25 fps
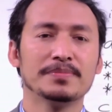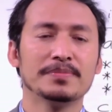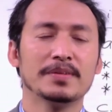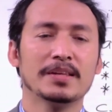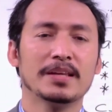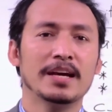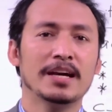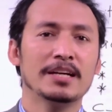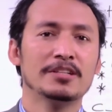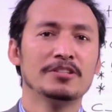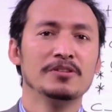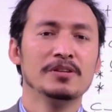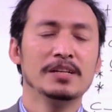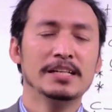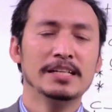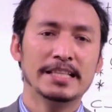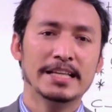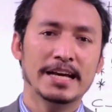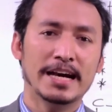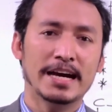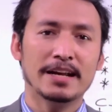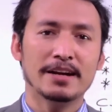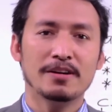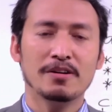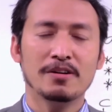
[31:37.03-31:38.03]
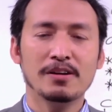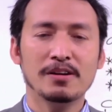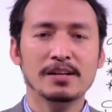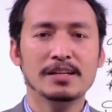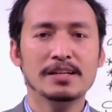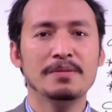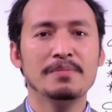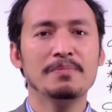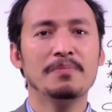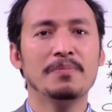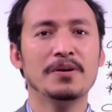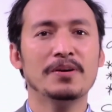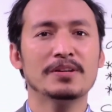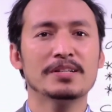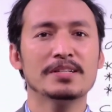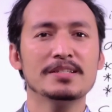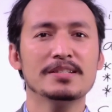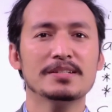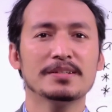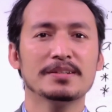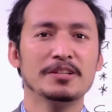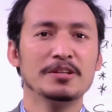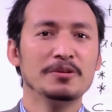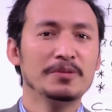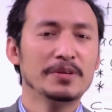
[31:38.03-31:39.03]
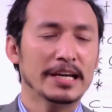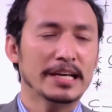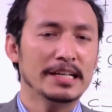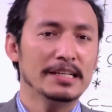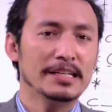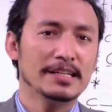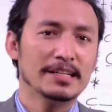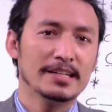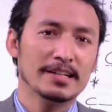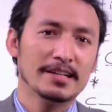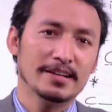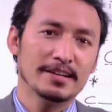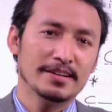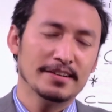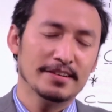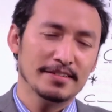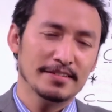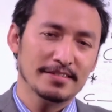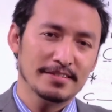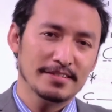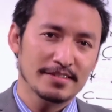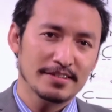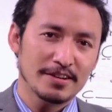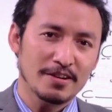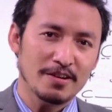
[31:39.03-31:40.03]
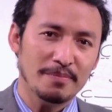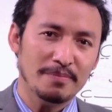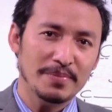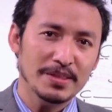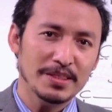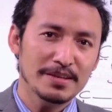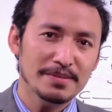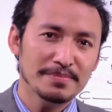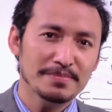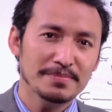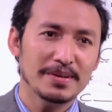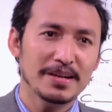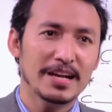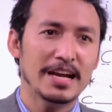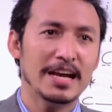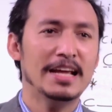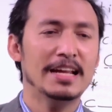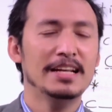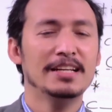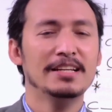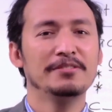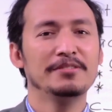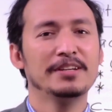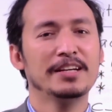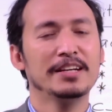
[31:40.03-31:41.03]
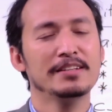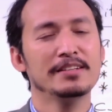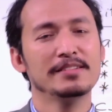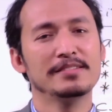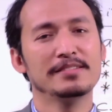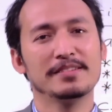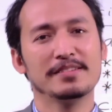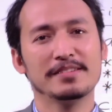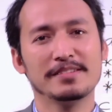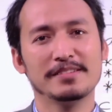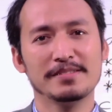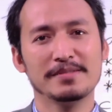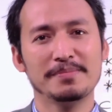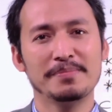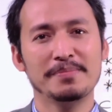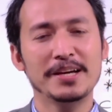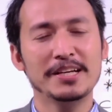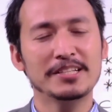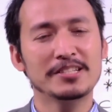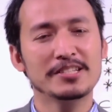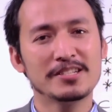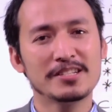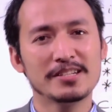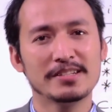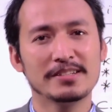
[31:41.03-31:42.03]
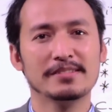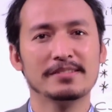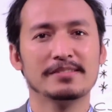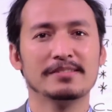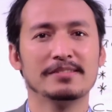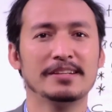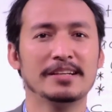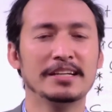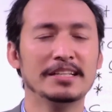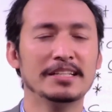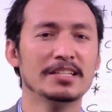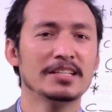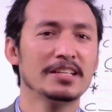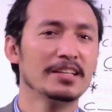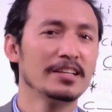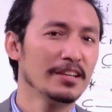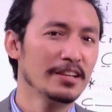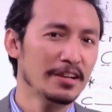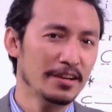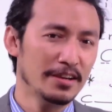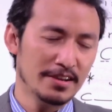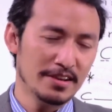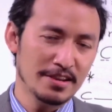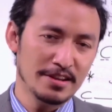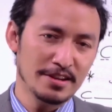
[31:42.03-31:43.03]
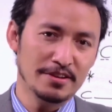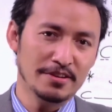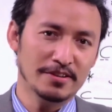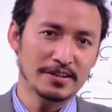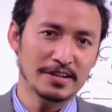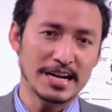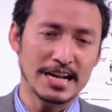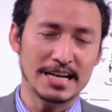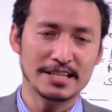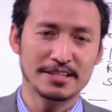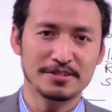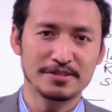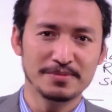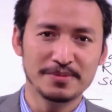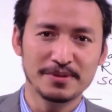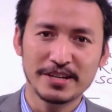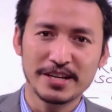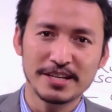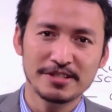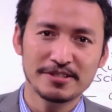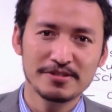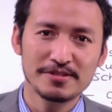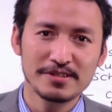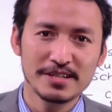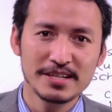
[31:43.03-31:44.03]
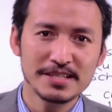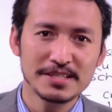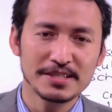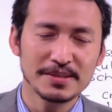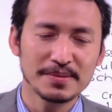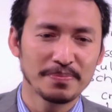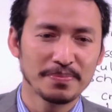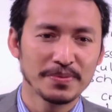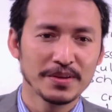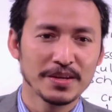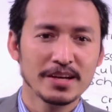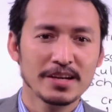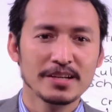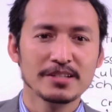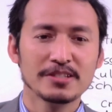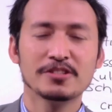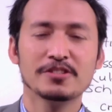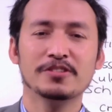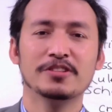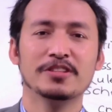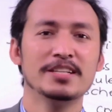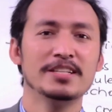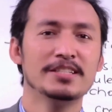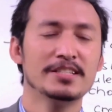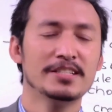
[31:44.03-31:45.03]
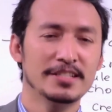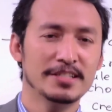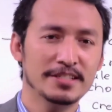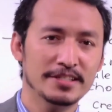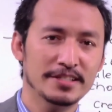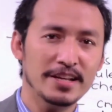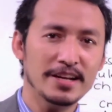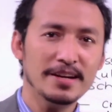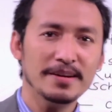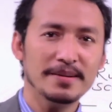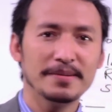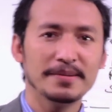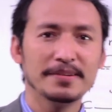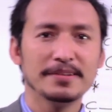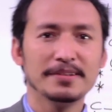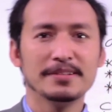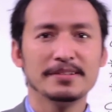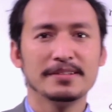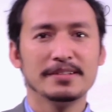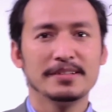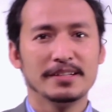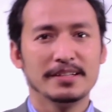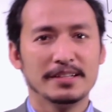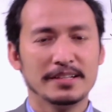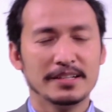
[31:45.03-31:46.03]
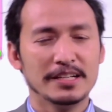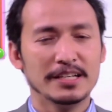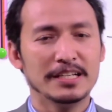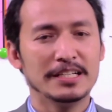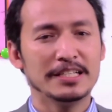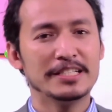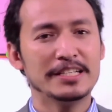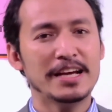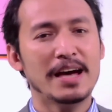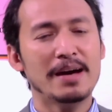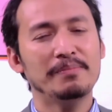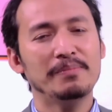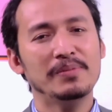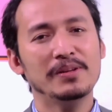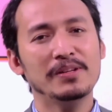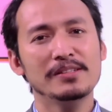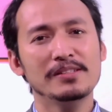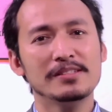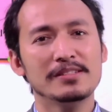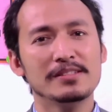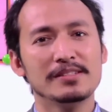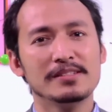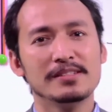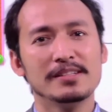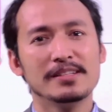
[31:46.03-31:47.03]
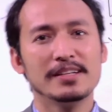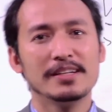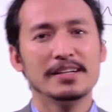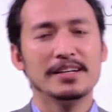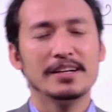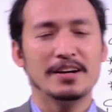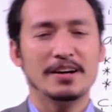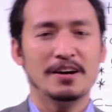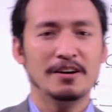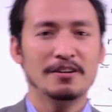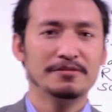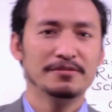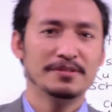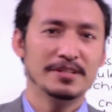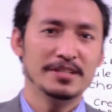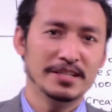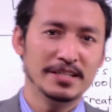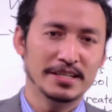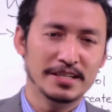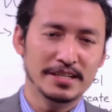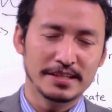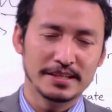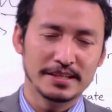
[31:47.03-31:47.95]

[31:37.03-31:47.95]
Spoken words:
actually they are all important. You can copy them and you can paste it in your classroom. Okay, students? So this is the example of the